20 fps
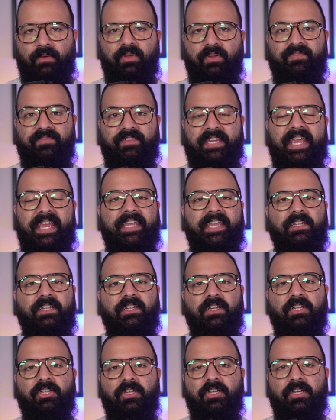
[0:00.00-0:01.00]
We've taken
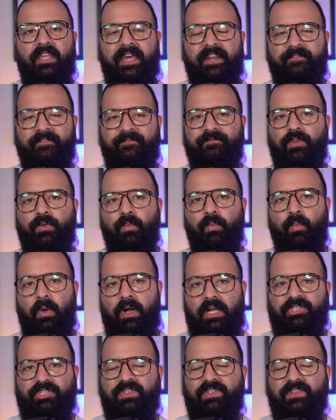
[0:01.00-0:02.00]
a look at a few
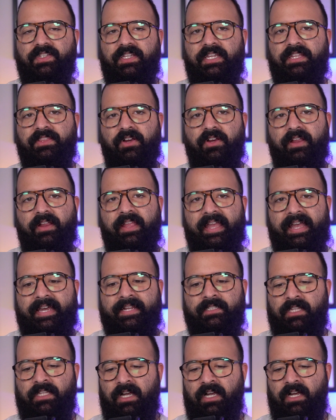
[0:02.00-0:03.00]
watches in their
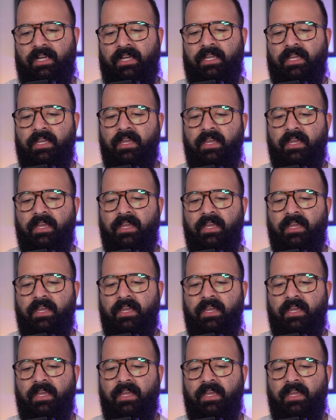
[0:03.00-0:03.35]
catalog.